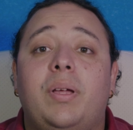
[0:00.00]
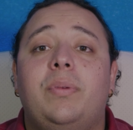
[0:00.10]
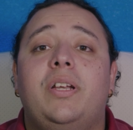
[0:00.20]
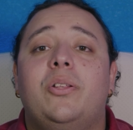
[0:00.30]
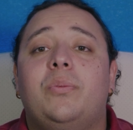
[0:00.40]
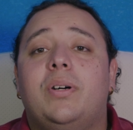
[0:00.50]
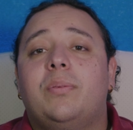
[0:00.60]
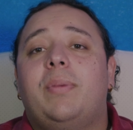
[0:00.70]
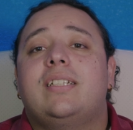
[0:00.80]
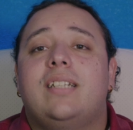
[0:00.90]
Bienvenido and
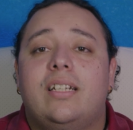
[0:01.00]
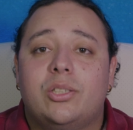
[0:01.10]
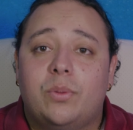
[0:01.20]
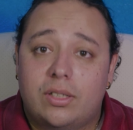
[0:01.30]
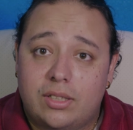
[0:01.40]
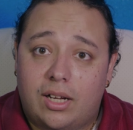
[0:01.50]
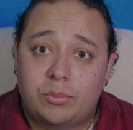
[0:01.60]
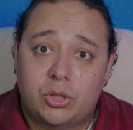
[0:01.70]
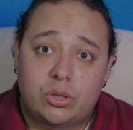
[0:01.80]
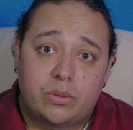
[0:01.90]
welcome back to I Just Watched.
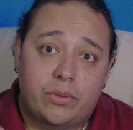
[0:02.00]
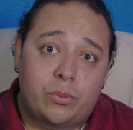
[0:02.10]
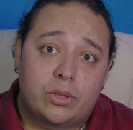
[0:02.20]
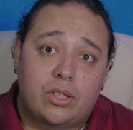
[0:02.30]
I'm Joseph, and we're